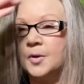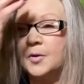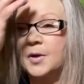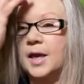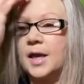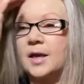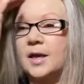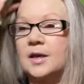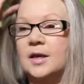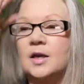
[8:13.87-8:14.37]

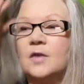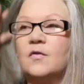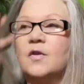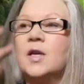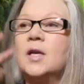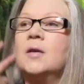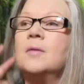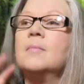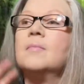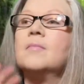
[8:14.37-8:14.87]
Okay,
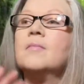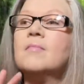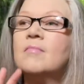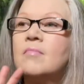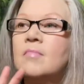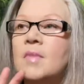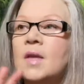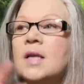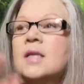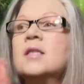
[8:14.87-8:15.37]
even
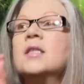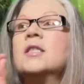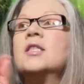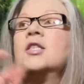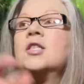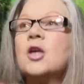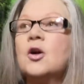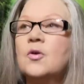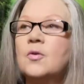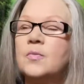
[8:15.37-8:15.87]

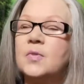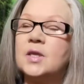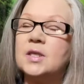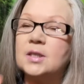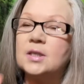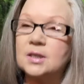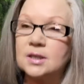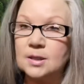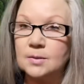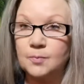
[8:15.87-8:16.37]
so,
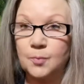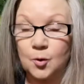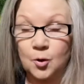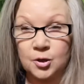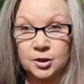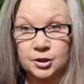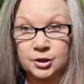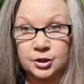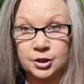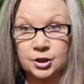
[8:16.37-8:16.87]
this is
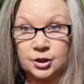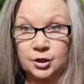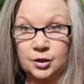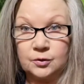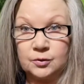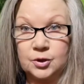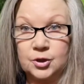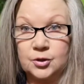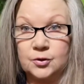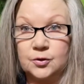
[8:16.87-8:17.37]
important to
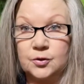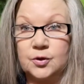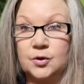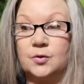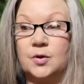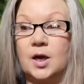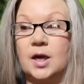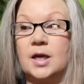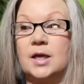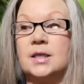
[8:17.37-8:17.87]
know too, you
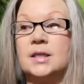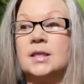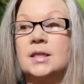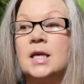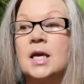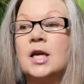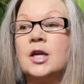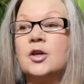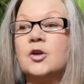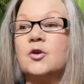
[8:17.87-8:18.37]
guys.
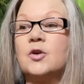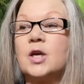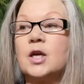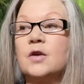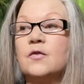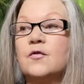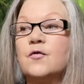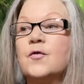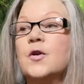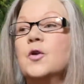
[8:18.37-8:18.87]
You
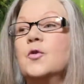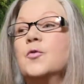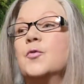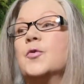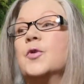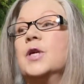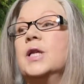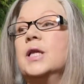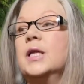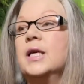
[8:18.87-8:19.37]
can feel
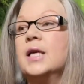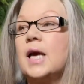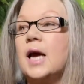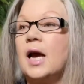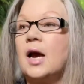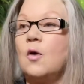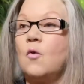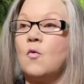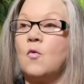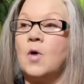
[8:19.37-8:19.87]
really
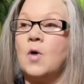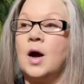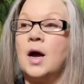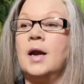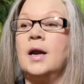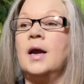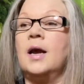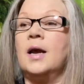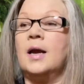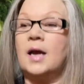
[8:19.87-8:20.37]
at
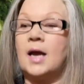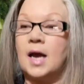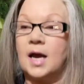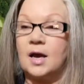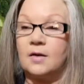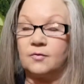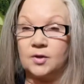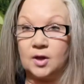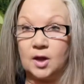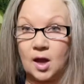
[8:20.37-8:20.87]
one and
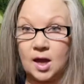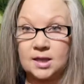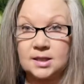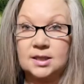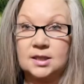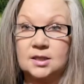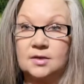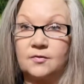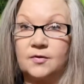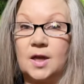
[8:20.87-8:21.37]
have
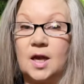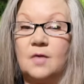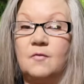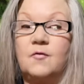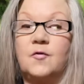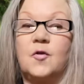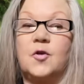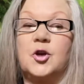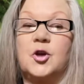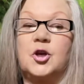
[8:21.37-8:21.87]
lots of love
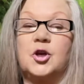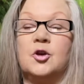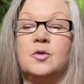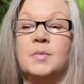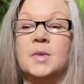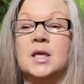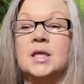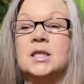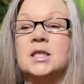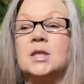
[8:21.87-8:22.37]
for
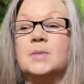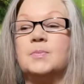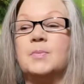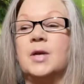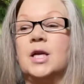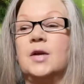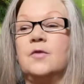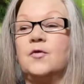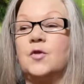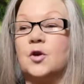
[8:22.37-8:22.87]
humans,
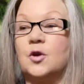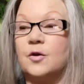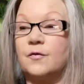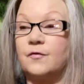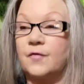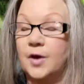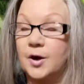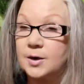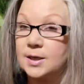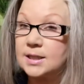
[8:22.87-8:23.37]
but if you're a
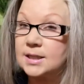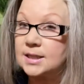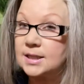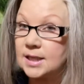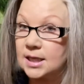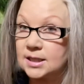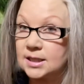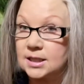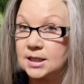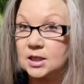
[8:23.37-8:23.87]
very
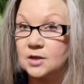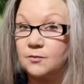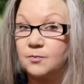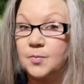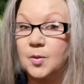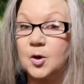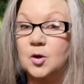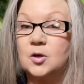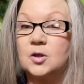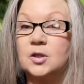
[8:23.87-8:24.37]
sensitive
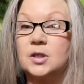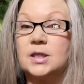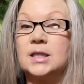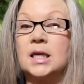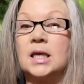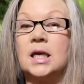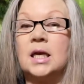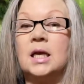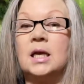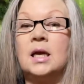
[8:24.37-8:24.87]

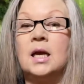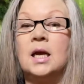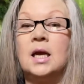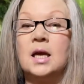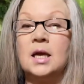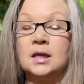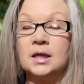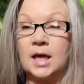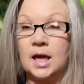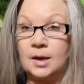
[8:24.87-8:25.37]
person,
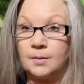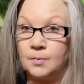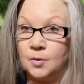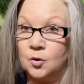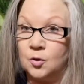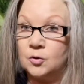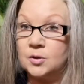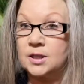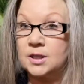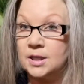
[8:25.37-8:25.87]
like
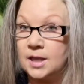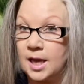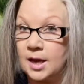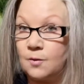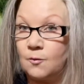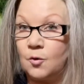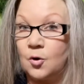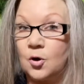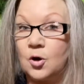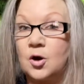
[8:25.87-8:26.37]
most
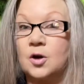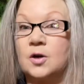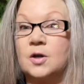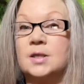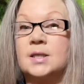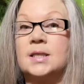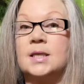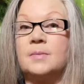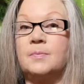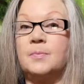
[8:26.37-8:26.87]
light
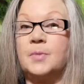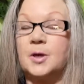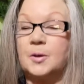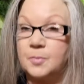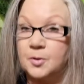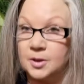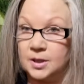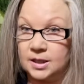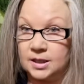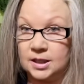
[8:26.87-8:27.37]
workers and
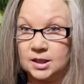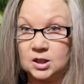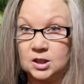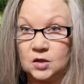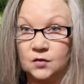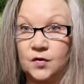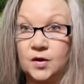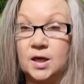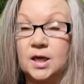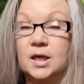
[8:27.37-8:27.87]
people in the
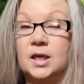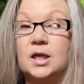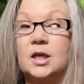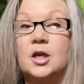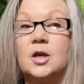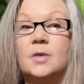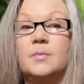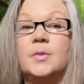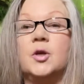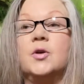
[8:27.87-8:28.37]
divinity
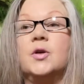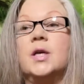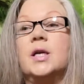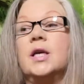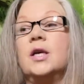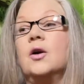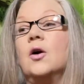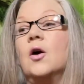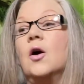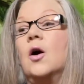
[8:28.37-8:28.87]

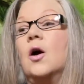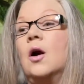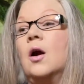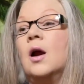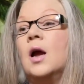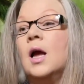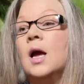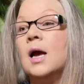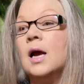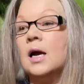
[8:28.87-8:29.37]
community are,
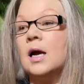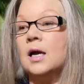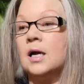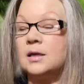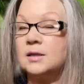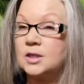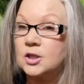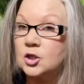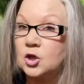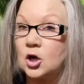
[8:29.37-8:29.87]

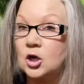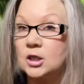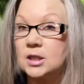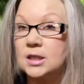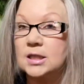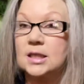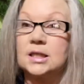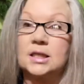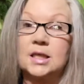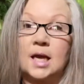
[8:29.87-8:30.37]

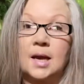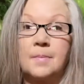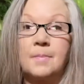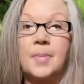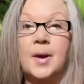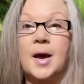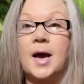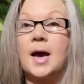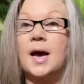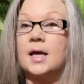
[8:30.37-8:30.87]
starseeds,
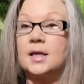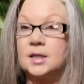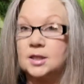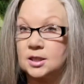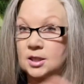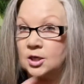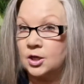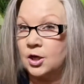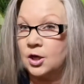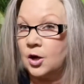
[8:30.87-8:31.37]

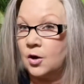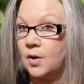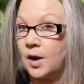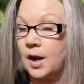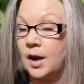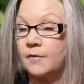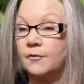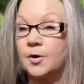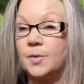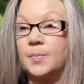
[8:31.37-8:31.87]
empaths, you know,
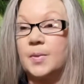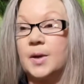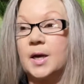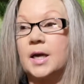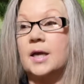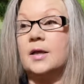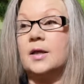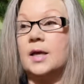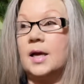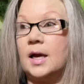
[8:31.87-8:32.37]

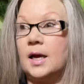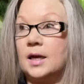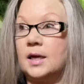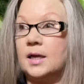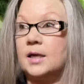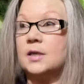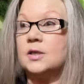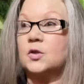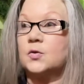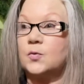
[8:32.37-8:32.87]
everybody that
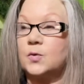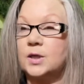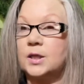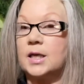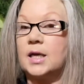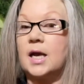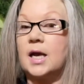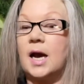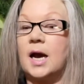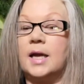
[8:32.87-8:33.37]
is
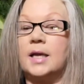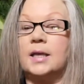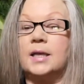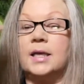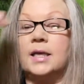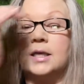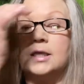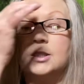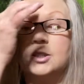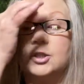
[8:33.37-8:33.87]
really
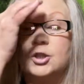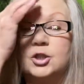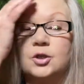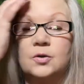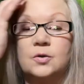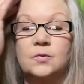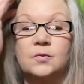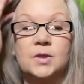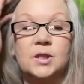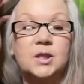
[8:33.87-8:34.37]
highly in
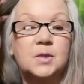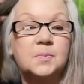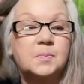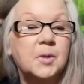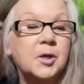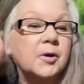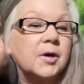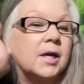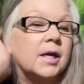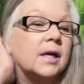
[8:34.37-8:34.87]
tune with
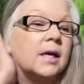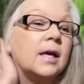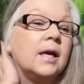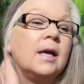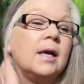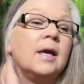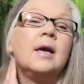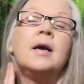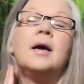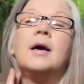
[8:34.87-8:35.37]
spirit,
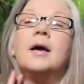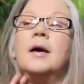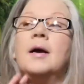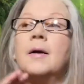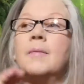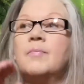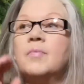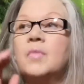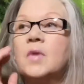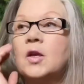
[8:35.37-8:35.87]

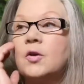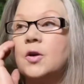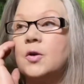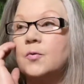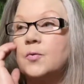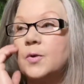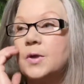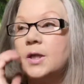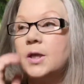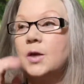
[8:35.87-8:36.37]
you
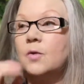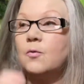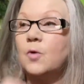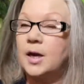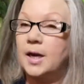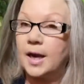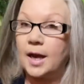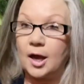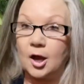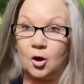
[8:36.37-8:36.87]
could really
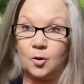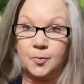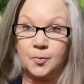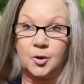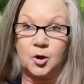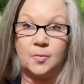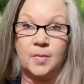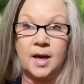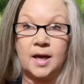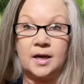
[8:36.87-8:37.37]
want to help
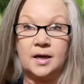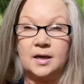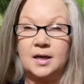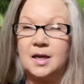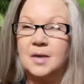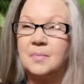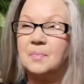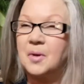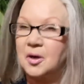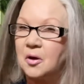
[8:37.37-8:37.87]

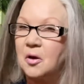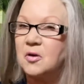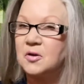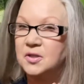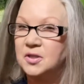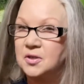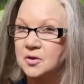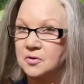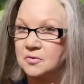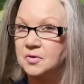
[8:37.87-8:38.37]
humanity, but
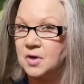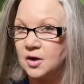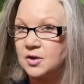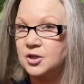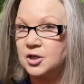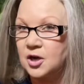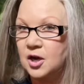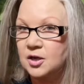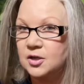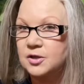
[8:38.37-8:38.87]
also not
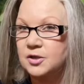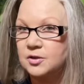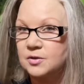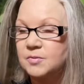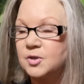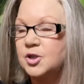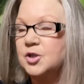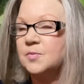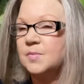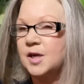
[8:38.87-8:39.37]
talk to them
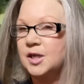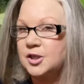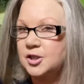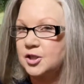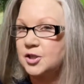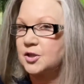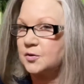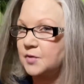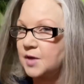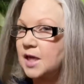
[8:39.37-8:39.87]
too much.
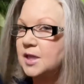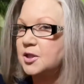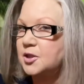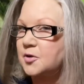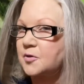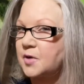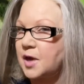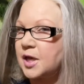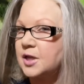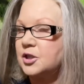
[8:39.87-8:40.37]
So that's
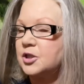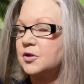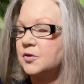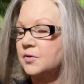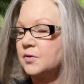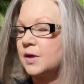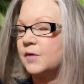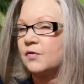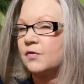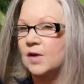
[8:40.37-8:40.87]
okay
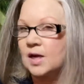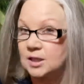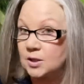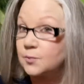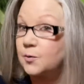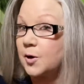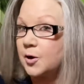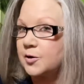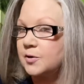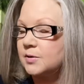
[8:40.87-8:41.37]
too, if that's
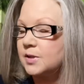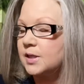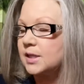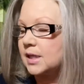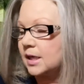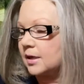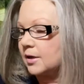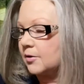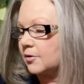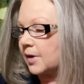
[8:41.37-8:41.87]
where you
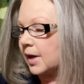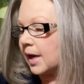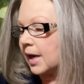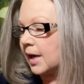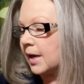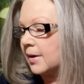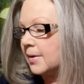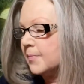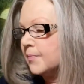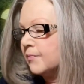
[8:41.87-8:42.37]
sit,
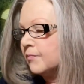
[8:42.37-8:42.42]
okay?